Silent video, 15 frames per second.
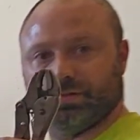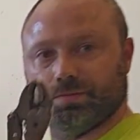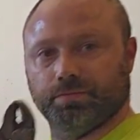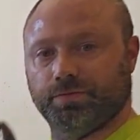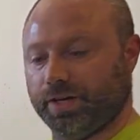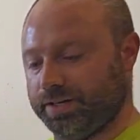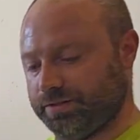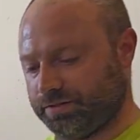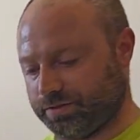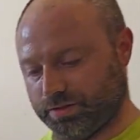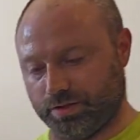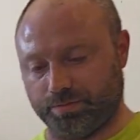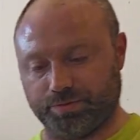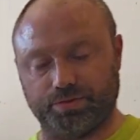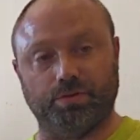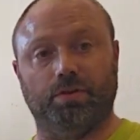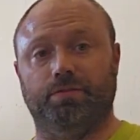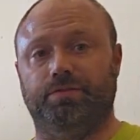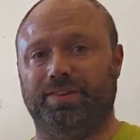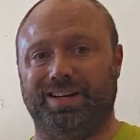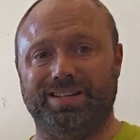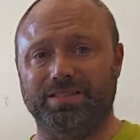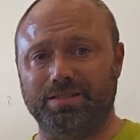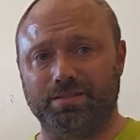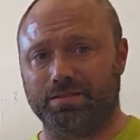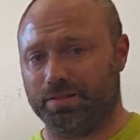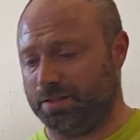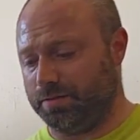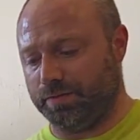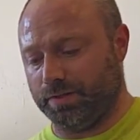some vice grips or a vice
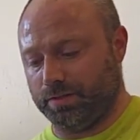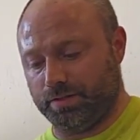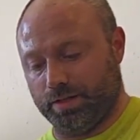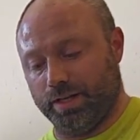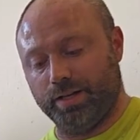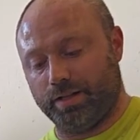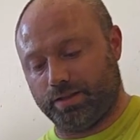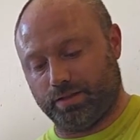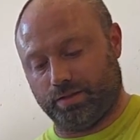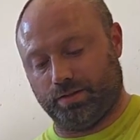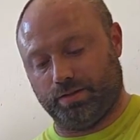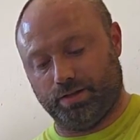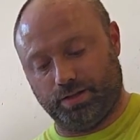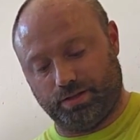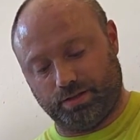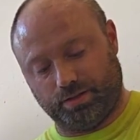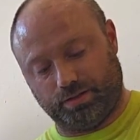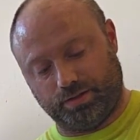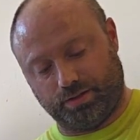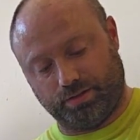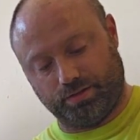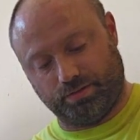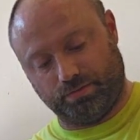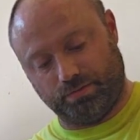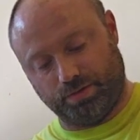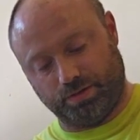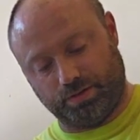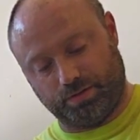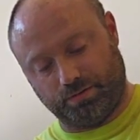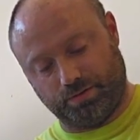even, anything like that'll
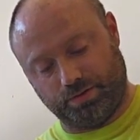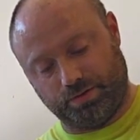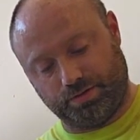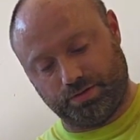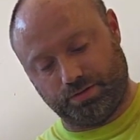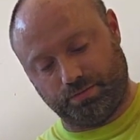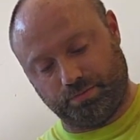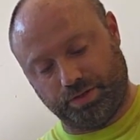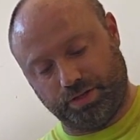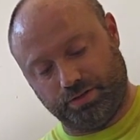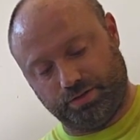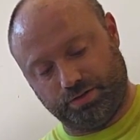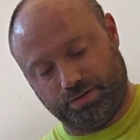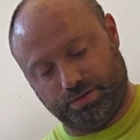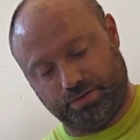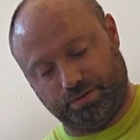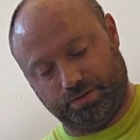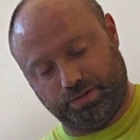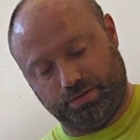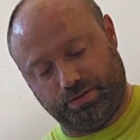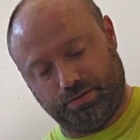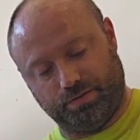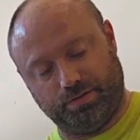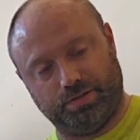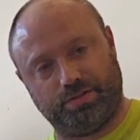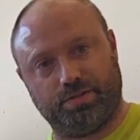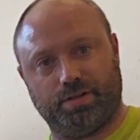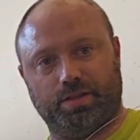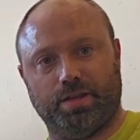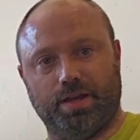work. We're just going to pinch onto it,
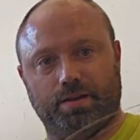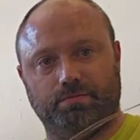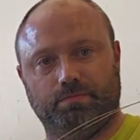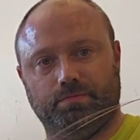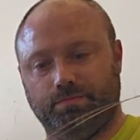just like that.